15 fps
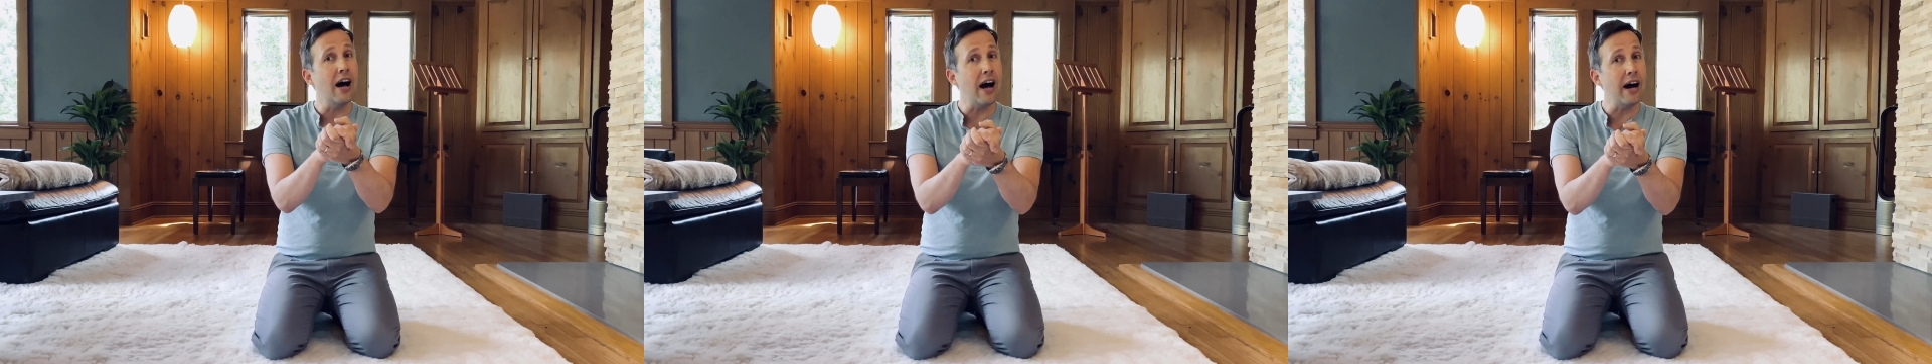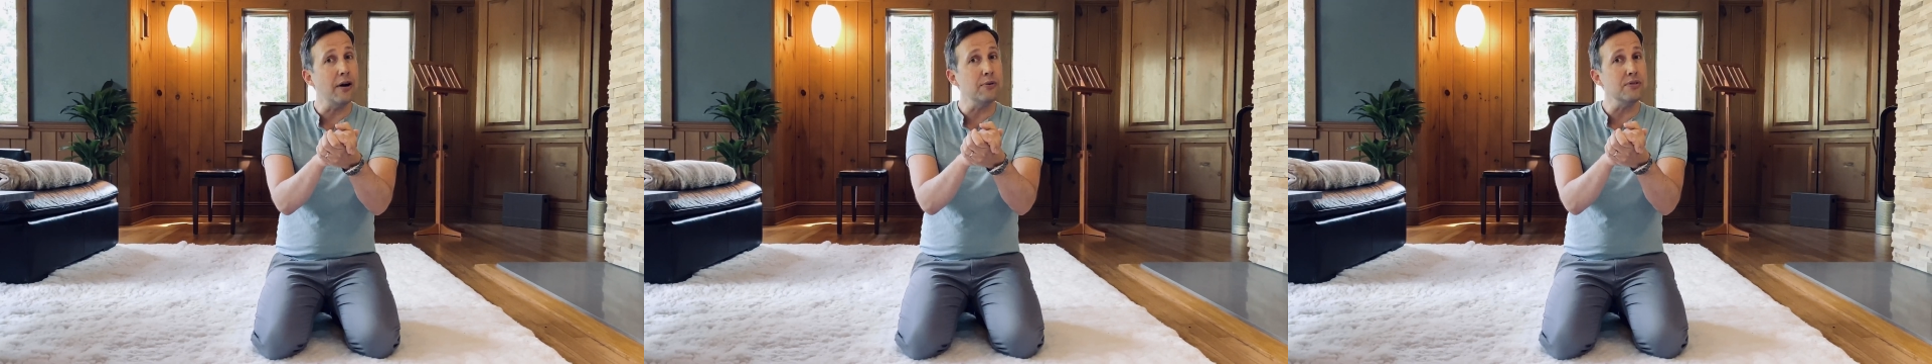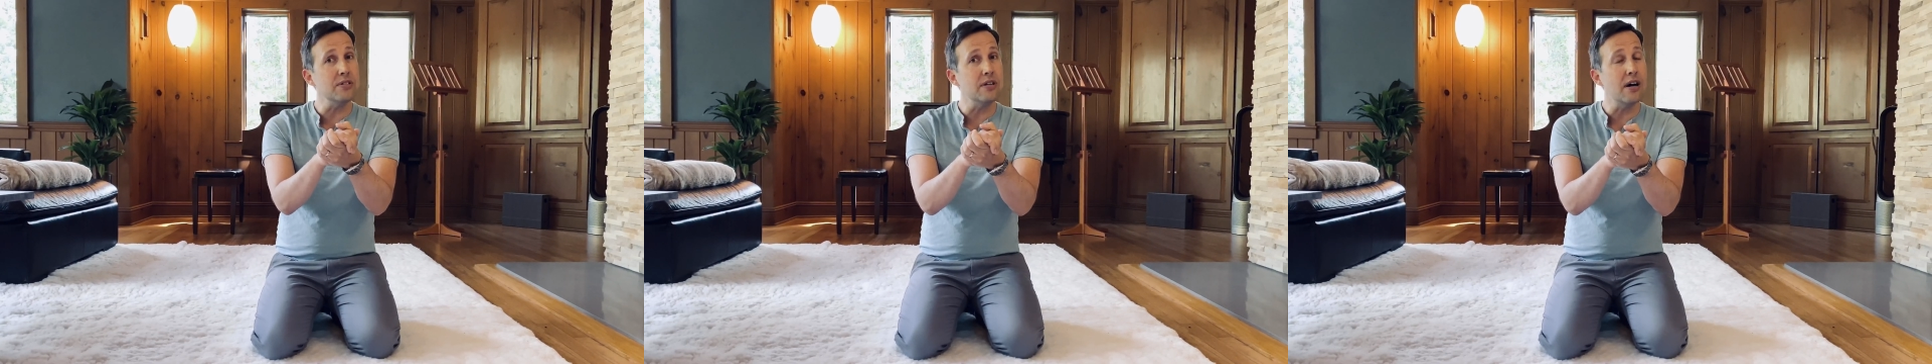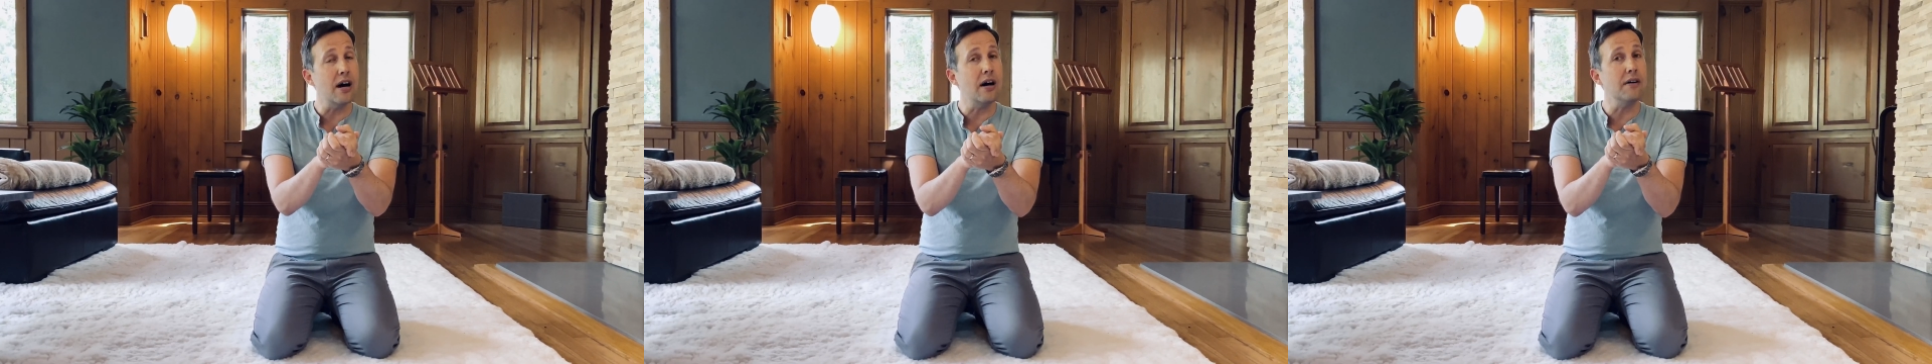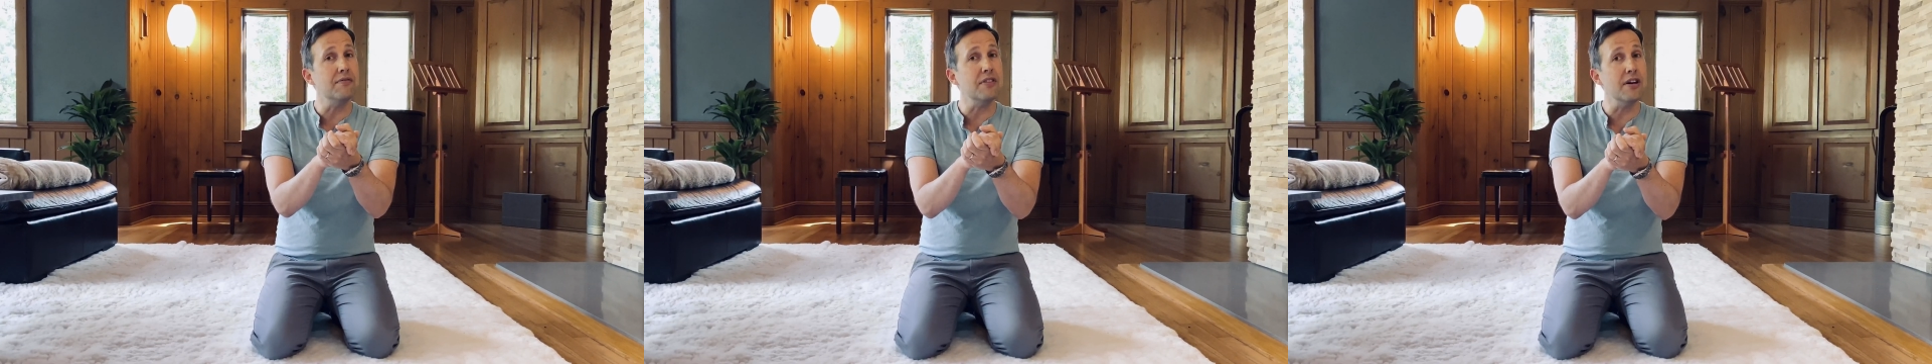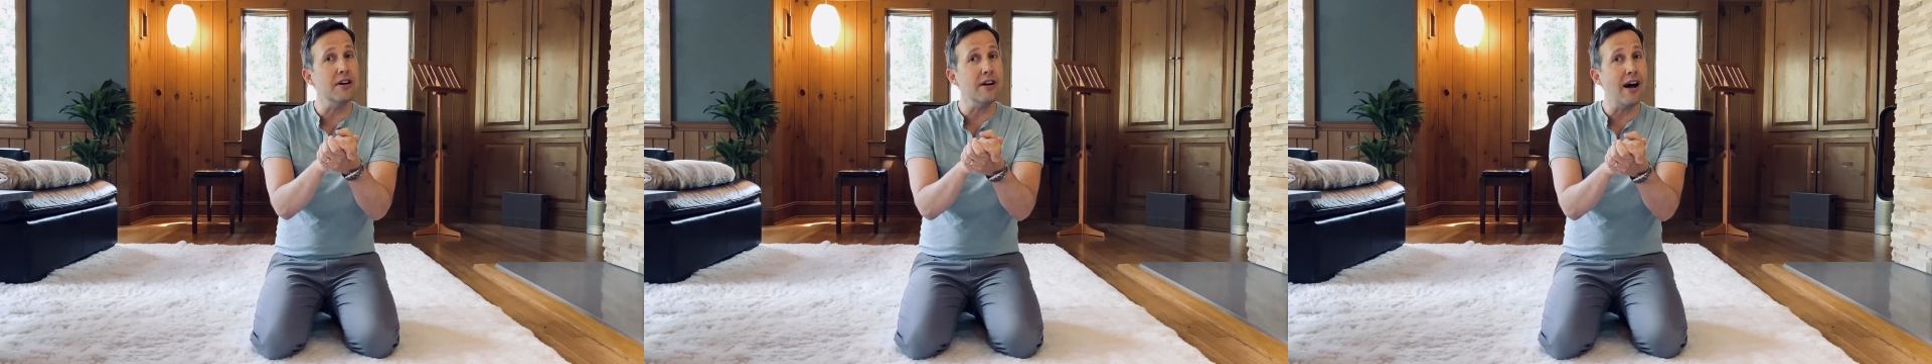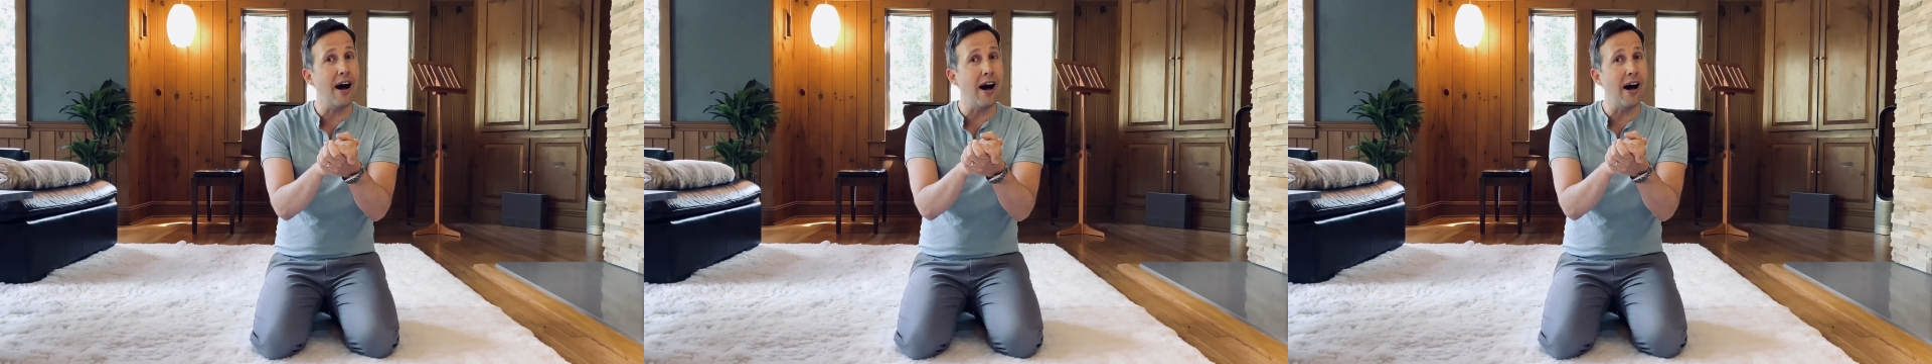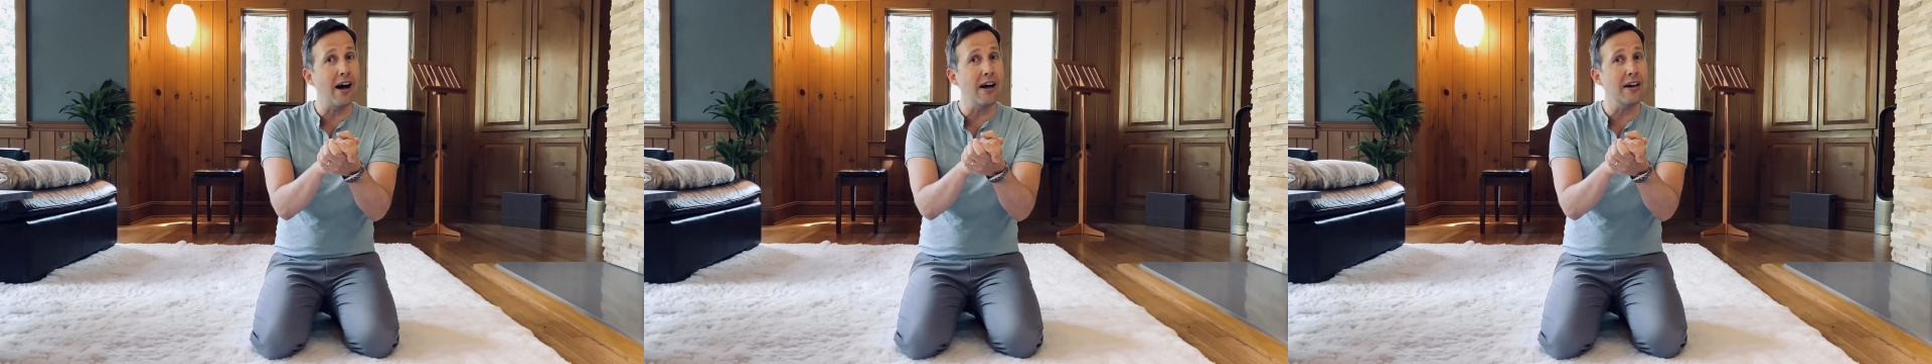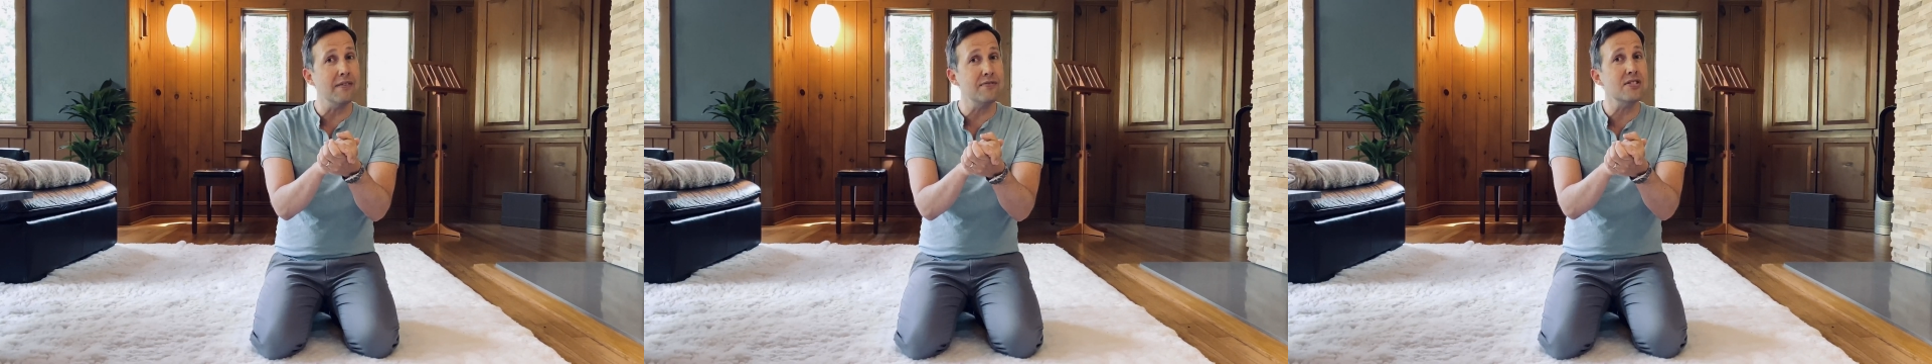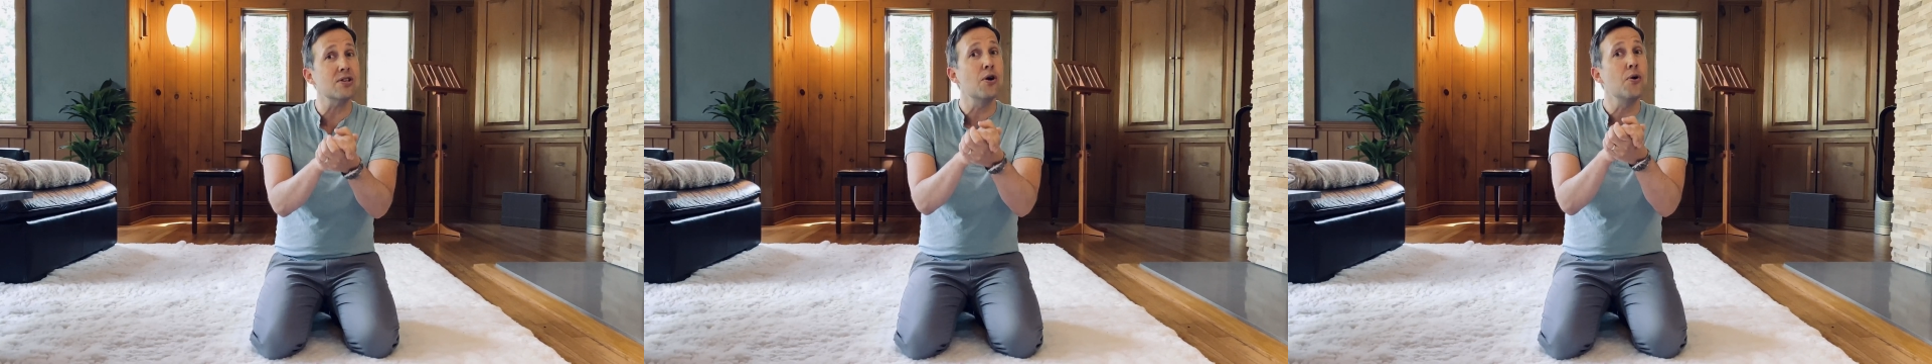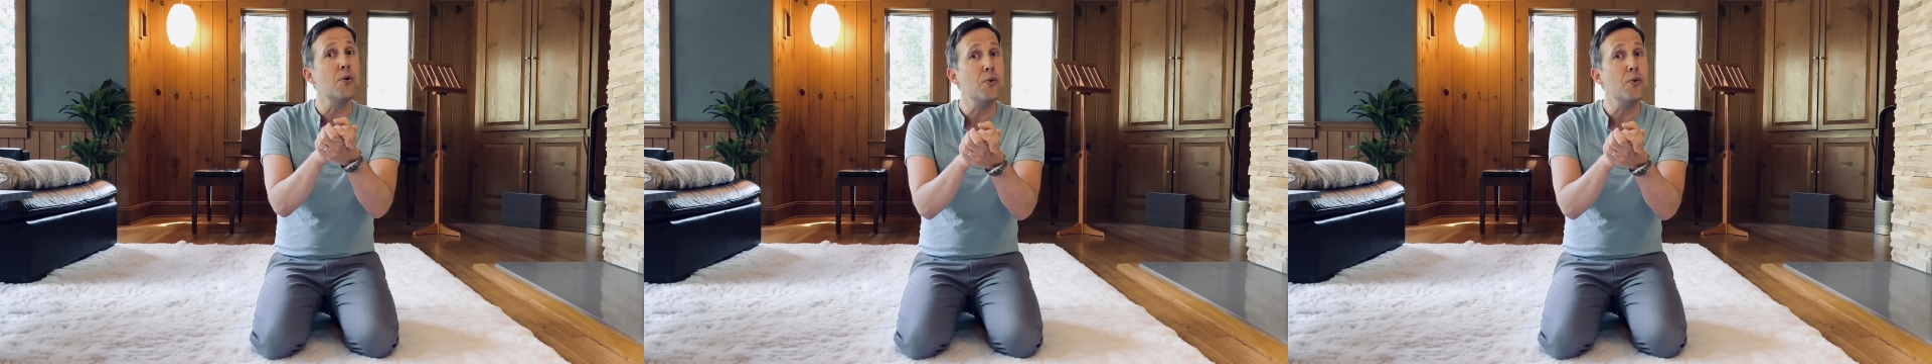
out of their hives.